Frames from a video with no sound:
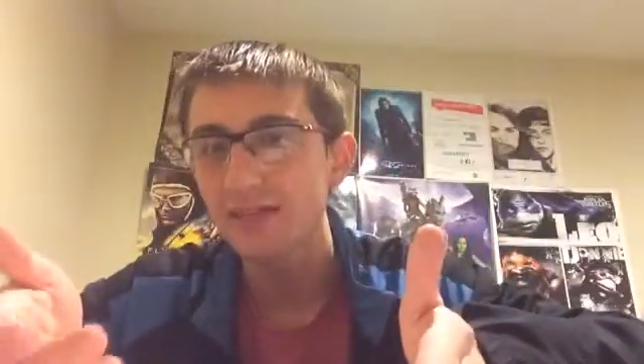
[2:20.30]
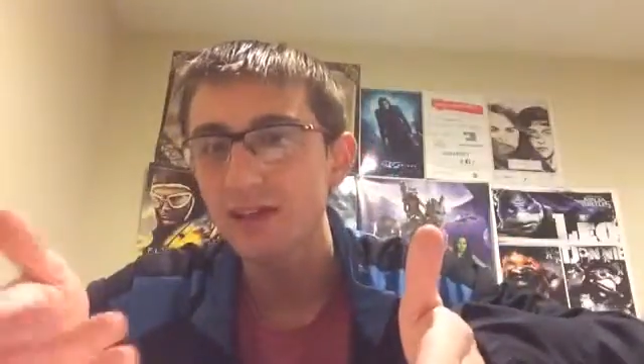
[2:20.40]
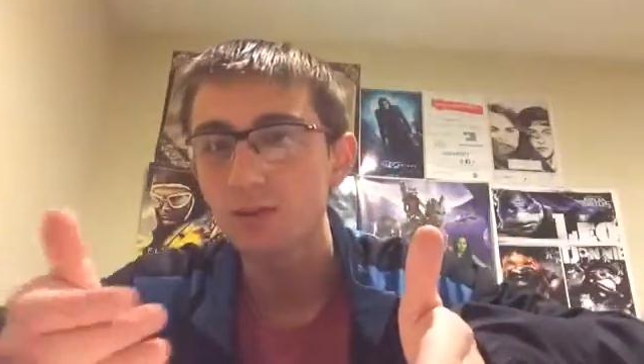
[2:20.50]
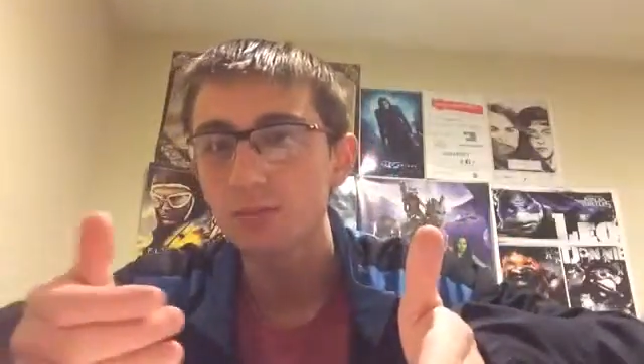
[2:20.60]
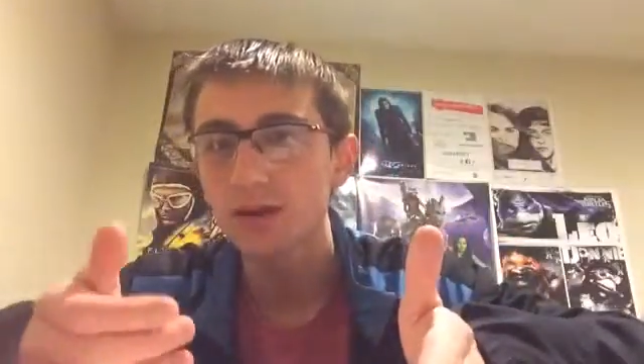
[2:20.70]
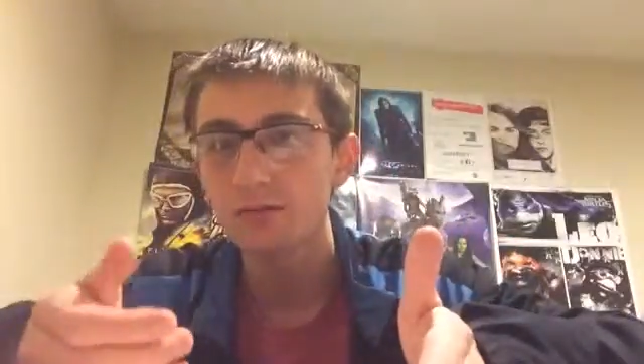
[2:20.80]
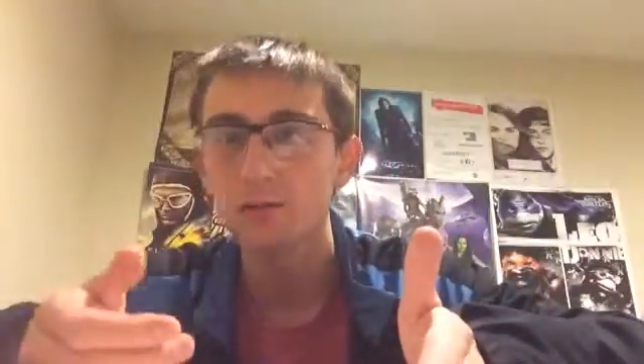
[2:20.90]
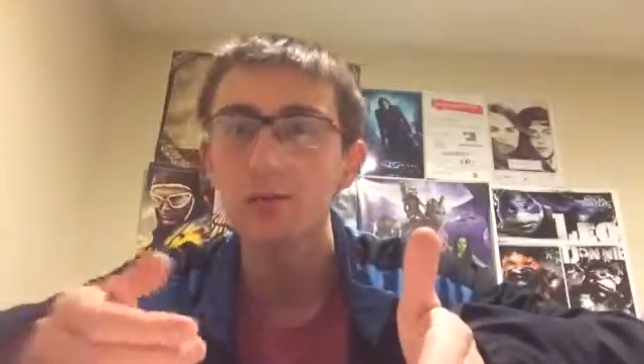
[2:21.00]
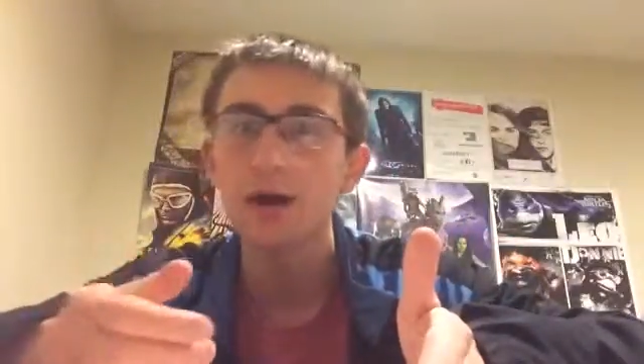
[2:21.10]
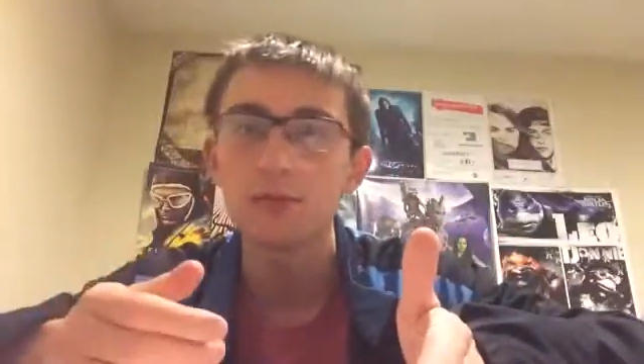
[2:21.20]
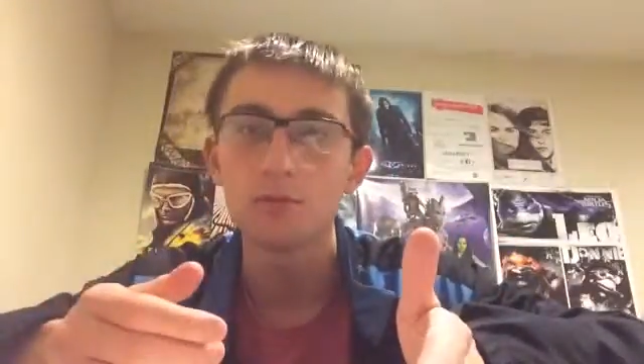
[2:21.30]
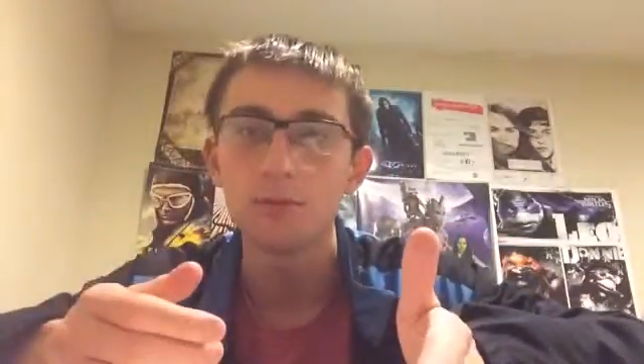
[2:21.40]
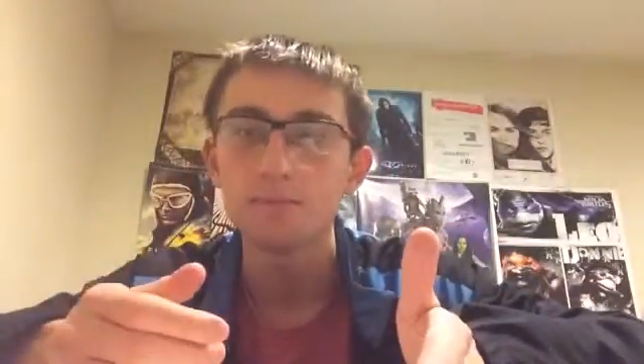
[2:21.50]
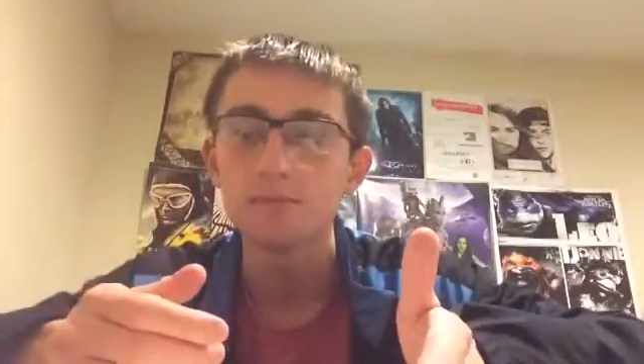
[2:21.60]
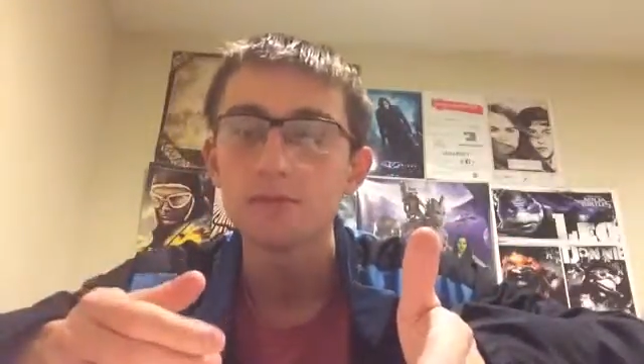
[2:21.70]
then it'll become a
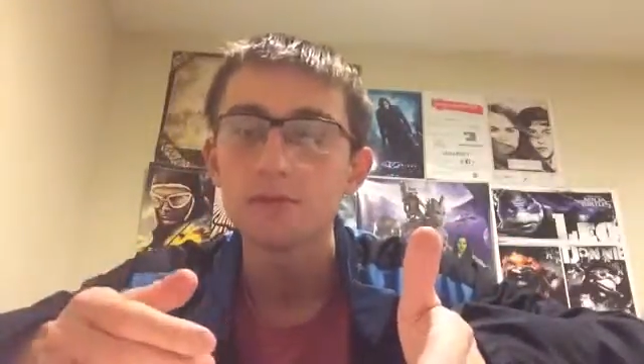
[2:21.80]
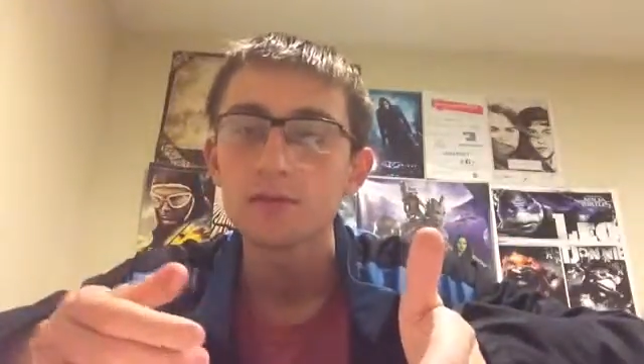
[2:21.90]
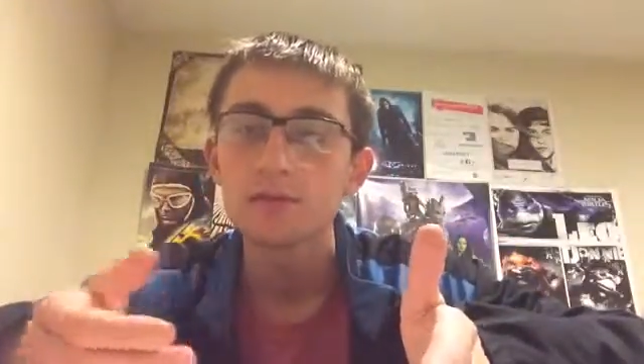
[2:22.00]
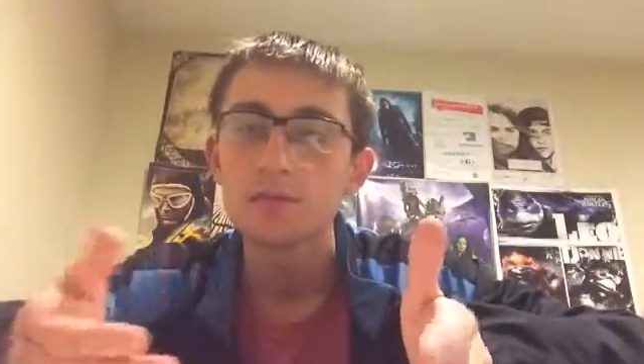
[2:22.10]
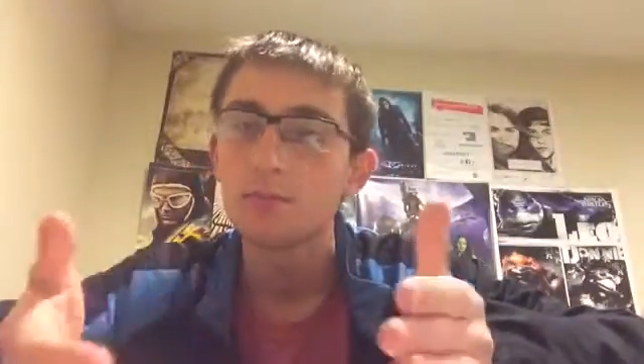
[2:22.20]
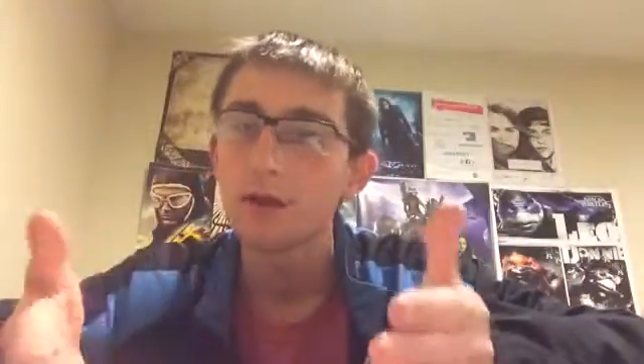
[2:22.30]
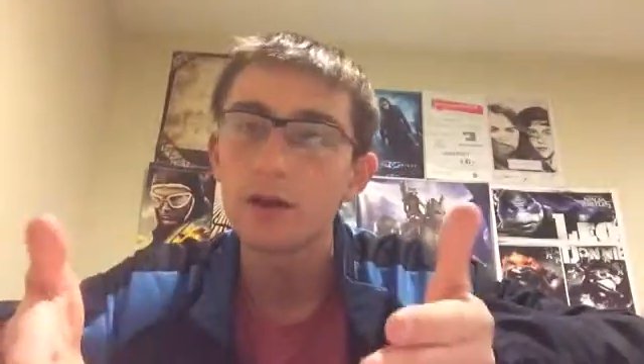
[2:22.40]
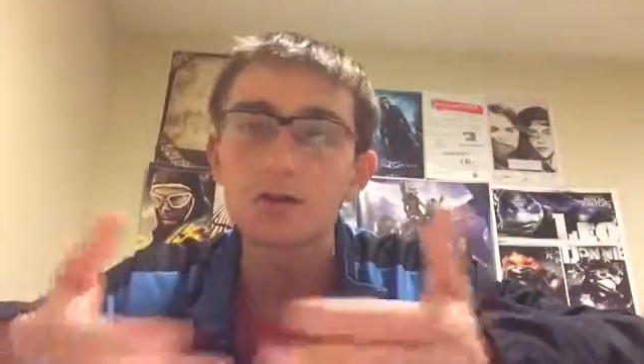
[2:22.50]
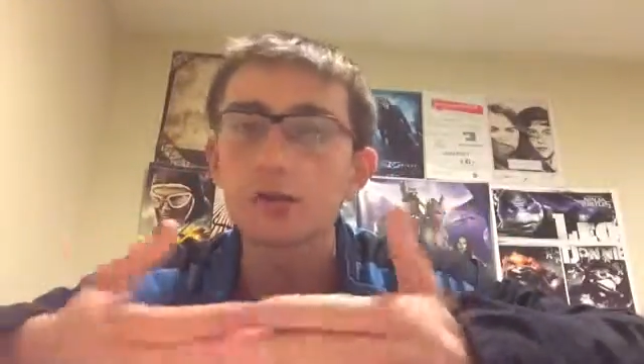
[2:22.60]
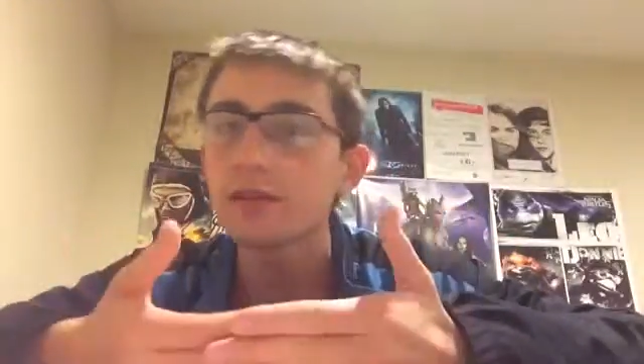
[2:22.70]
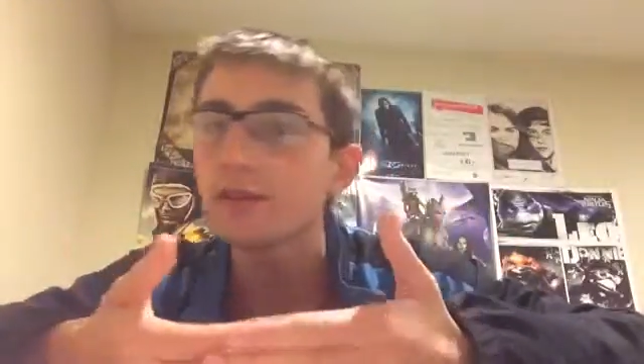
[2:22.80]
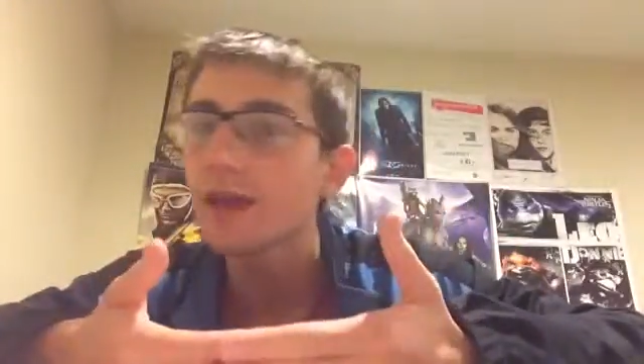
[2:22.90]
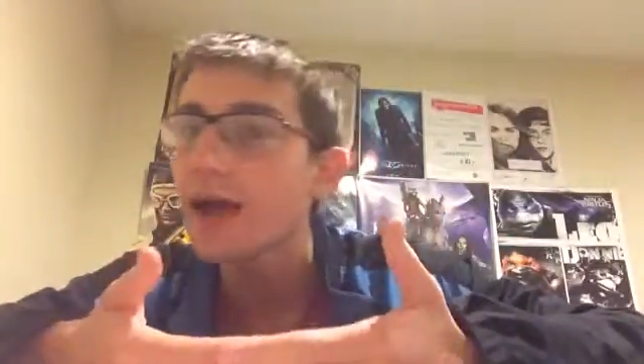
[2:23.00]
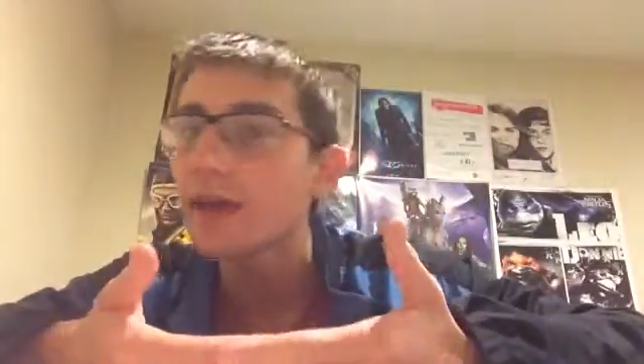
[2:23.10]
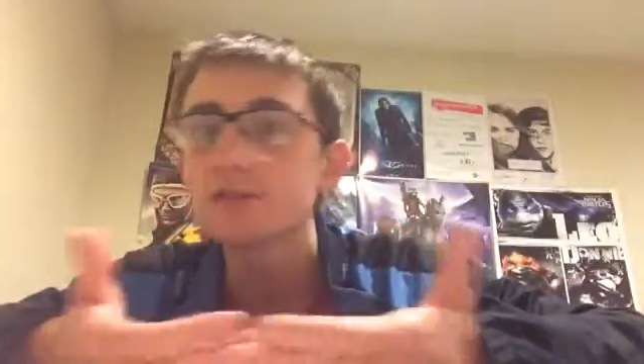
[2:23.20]
problem. But other than that,